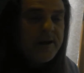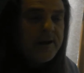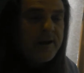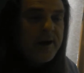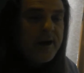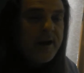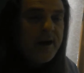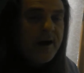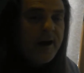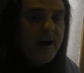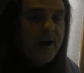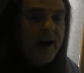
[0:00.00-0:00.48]

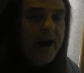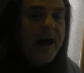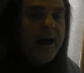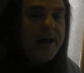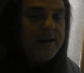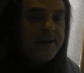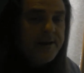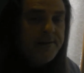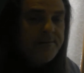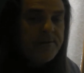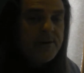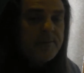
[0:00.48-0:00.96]
I had
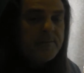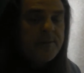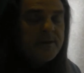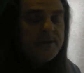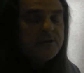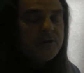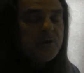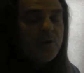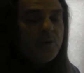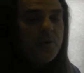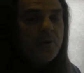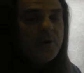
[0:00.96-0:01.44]
given them as a
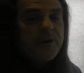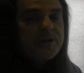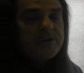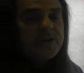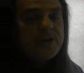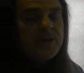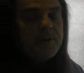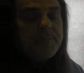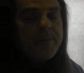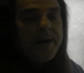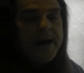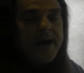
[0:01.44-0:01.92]
quiz in the
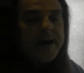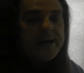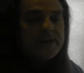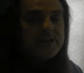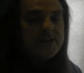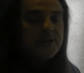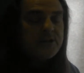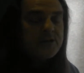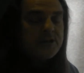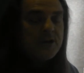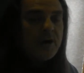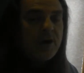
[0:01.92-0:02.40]
past. It's
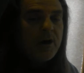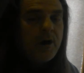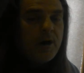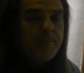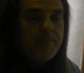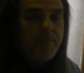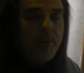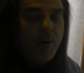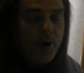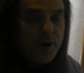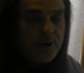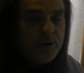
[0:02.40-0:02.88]
a
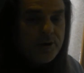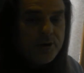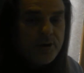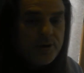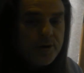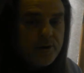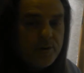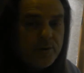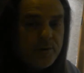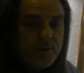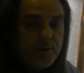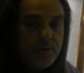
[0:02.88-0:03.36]
part
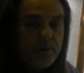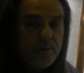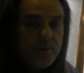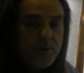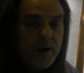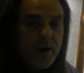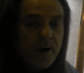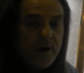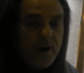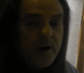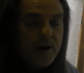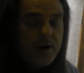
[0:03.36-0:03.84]
2
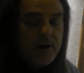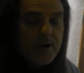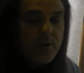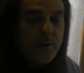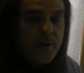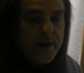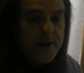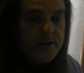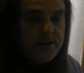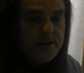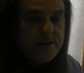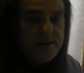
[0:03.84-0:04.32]

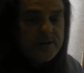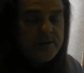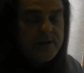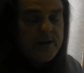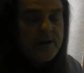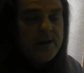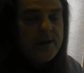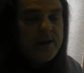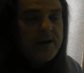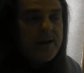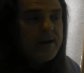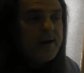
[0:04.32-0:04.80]
quiz.
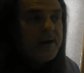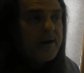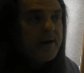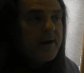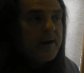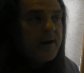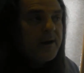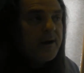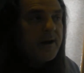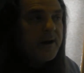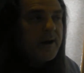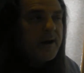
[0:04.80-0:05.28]

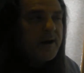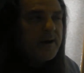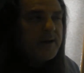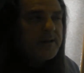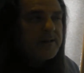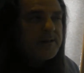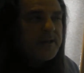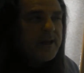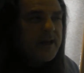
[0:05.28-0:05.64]
It's like